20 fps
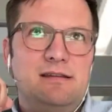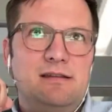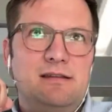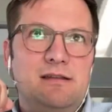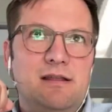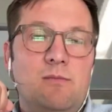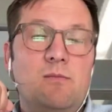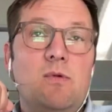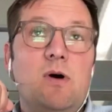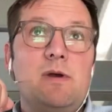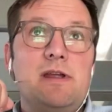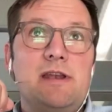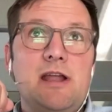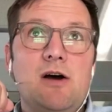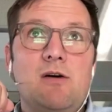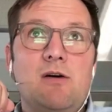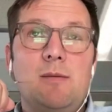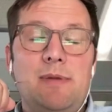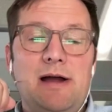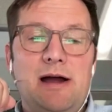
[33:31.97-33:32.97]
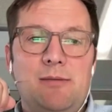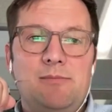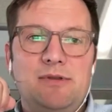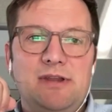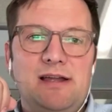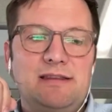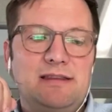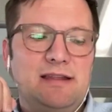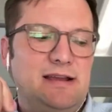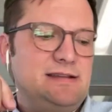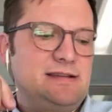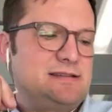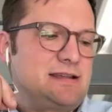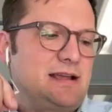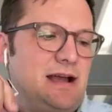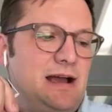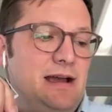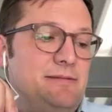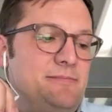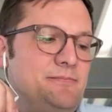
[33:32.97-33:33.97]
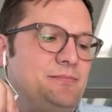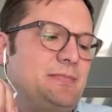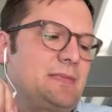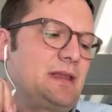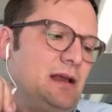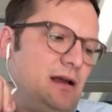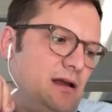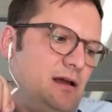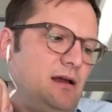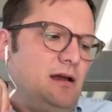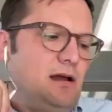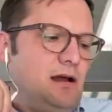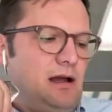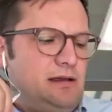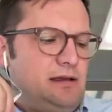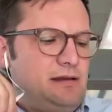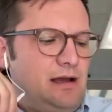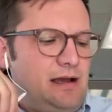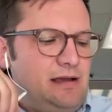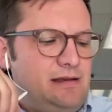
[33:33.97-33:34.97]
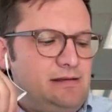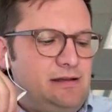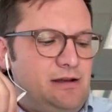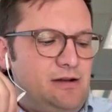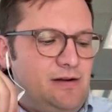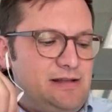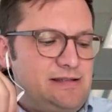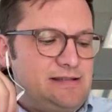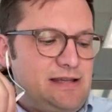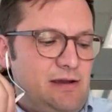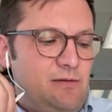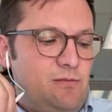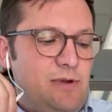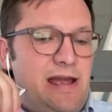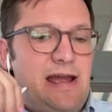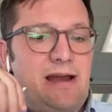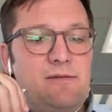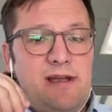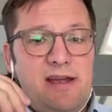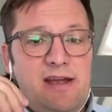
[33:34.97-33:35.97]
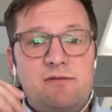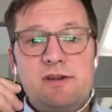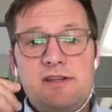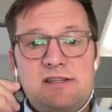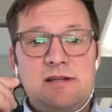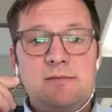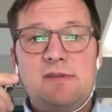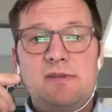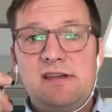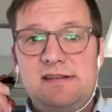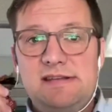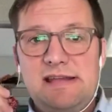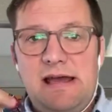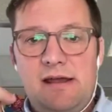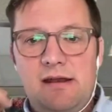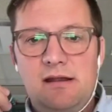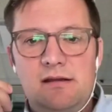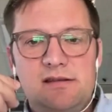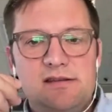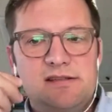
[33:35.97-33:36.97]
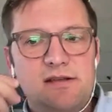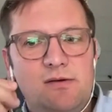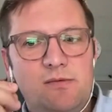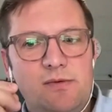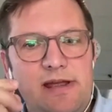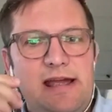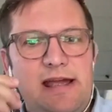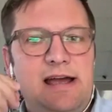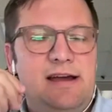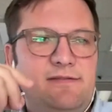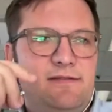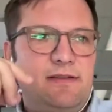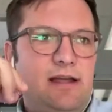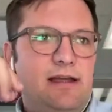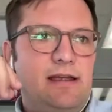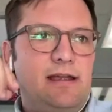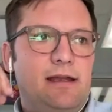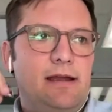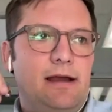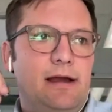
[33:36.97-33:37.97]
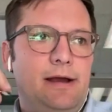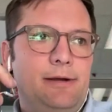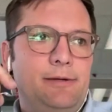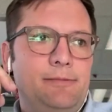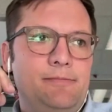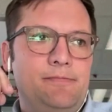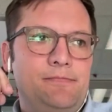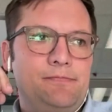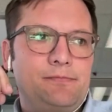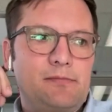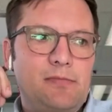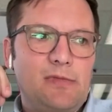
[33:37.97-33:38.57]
what we know about blood leads, I'd say we have reasonably good data. So we have IHME